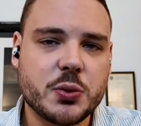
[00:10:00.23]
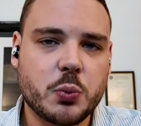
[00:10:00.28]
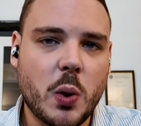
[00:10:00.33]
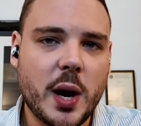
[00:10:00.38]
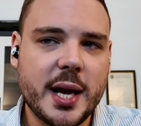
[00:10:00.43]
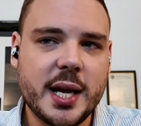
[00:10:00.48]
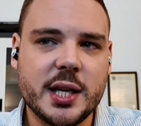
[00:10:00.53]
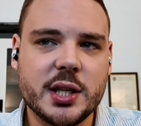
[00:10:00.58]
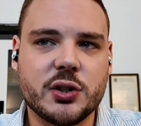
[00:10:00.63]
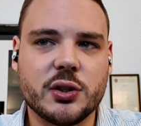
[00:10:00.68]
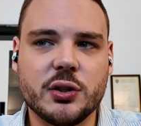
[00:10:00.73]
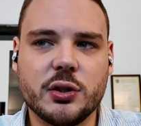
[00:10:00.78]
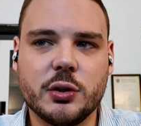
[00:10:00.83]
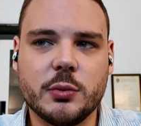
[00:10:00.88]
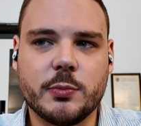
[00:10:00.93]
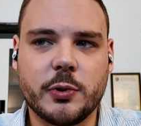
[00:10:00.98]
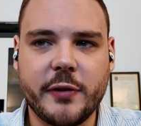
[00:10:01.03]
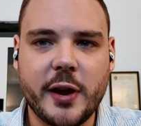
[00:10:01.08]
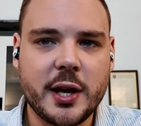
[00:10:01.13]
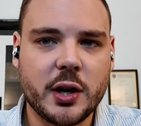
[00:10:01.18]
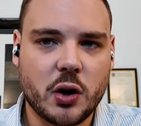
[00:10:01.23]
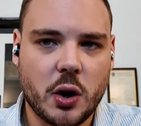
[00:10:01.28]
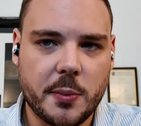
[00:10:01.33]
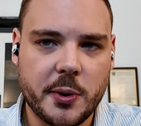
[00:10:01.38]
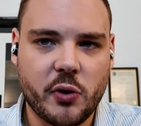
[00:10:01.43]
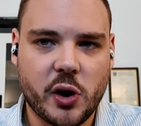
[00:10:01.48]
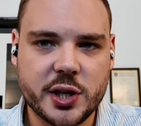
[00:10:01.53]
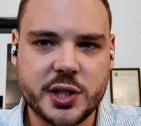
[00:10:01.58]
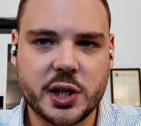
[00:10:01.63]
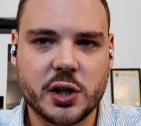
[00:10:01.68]
way to prevent
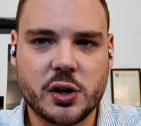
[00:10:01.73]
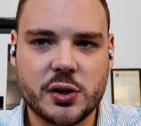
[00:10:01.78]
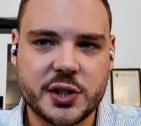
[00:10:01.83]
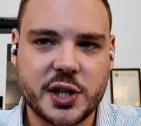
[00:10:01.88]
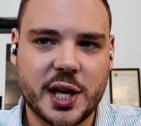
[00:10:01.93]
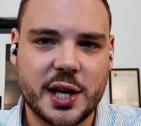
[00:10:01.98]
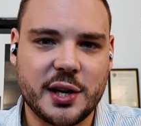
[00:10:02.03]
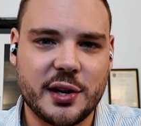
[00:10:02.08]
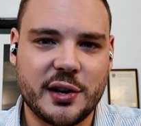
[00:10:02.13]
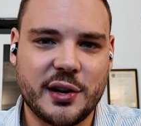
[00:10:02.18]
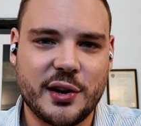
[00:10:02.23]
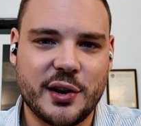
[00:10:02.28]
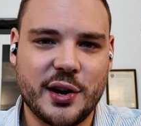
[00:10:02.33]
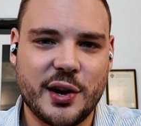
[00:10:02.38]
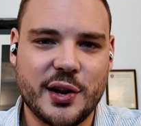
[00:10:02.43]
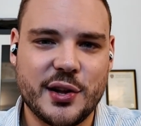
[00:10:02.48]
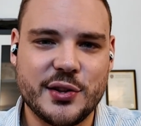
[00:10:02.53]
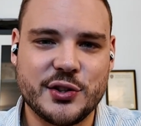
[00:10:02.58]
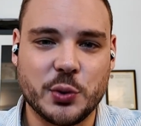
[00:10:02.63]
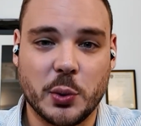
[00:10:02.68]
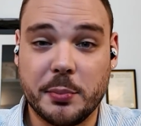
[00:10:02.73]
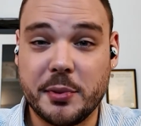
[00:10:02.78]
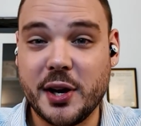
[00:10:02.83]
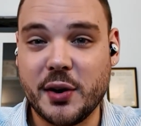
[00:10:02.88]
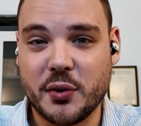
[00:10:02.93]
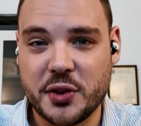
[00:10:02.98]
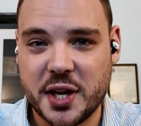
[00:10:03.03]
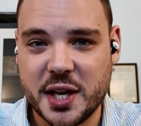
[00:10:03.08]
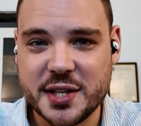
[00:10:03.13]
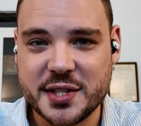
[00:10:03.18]
copyrighted content to appear
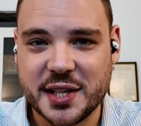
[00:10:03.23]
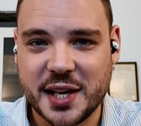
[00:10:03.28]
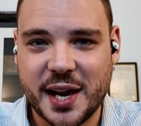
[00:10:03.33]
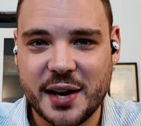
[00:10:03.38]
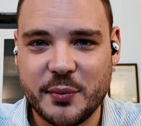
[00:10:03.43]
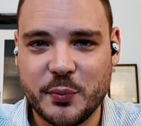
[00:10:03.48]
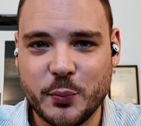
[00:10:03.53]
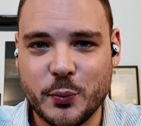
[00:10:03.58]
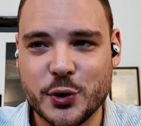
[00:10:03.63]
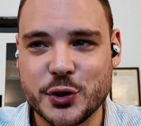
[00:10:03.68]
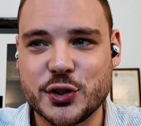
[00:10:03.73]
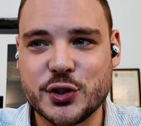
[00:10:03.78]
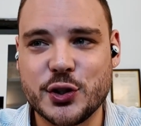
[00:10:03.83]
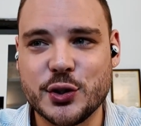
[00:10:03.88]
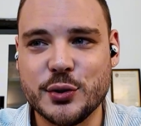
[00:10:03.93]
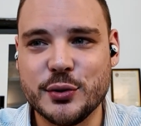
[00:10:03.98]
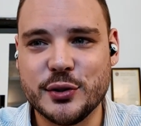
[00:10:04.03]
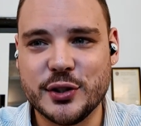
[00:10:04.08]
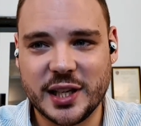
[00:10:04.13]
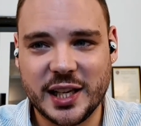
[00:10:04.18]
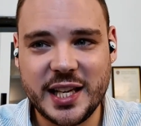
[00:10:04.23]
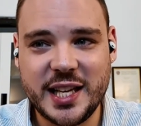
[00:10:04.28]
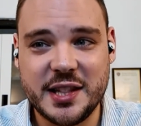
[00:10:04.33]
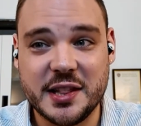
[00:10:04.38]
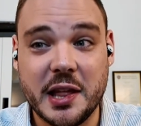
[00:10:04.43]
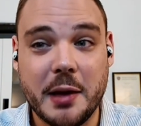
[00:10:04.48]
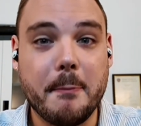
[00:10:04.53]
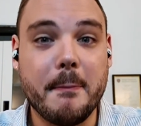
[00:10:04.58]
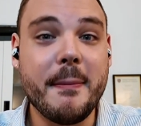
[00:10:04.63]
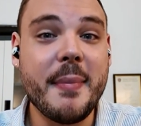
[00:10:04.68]
on the internet was to delete
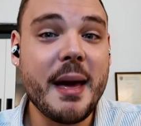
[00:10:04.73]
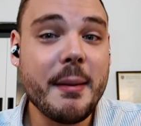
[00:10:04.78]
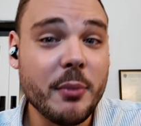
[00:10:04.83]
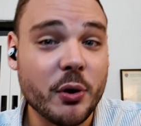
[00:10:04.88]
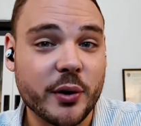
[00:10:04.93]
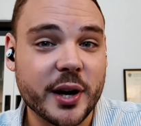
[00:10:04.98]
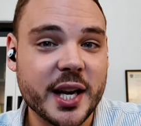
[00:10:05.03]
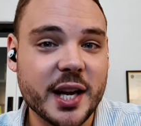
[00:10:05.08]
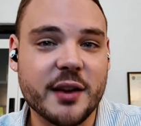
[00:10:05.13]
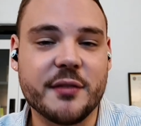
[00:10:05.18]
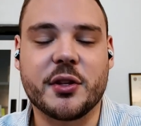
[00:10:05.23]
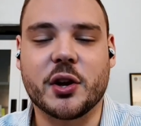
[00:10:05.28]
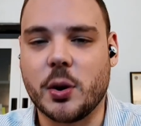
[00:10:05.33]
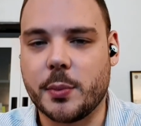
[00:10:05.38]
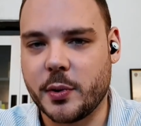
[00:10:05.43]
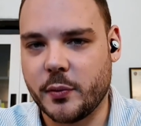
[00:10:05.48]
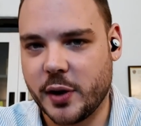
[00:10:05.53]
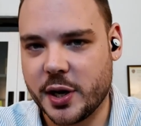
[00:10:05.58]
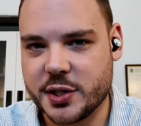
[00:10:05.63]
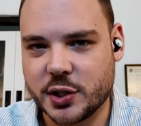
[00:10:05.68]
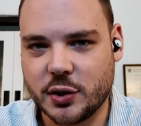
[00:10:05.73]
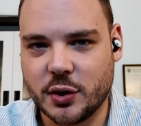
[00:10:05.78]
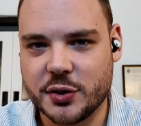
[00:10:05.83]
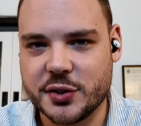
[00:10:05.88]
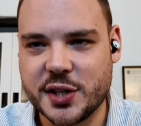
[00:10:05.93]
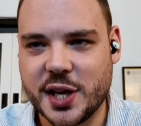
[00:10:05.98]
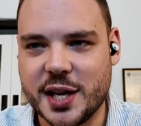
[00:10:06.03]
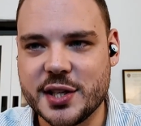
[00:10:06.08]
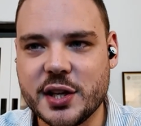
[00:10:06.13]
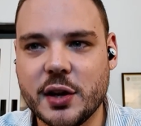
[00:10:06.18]
the memory of the copyrighted
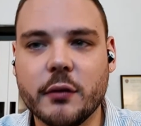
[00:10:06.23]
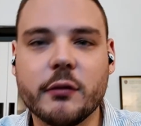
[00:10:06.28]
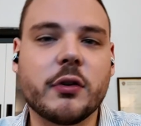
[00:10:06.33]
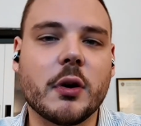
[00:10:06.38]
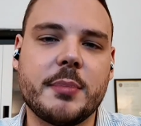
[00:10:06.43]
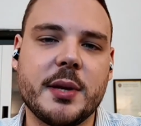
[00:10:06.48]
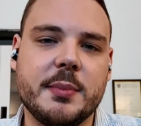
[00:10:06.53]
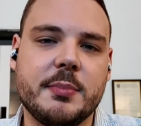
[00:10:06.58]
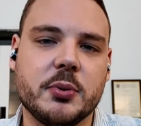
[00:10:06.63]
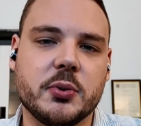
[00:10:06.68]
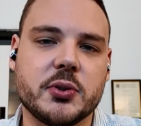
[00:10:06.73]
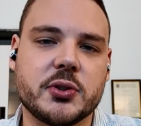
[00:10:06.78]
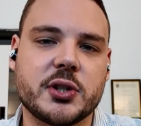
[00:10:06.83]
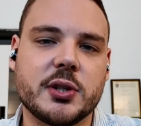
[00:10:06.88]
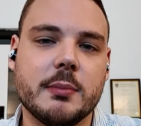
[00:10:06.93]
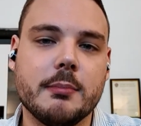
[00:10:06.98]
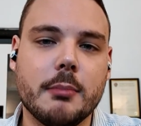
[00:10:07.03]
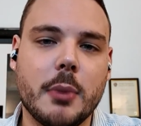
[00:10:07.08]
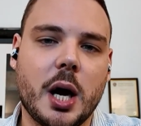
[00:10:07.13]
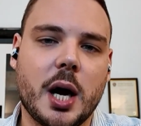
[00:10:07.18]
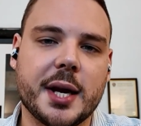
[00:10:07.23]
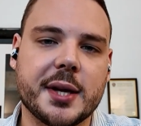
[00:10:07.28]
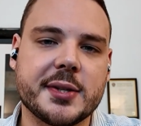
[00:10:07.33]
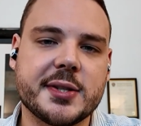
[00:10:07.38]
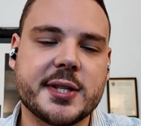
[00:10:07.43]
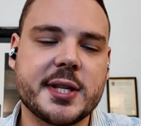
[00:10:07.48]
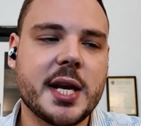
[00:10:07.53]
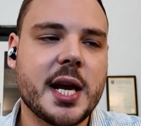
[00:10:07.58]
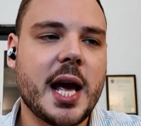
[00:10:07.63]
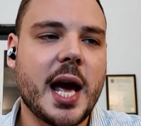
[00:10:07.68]
content from people's minds.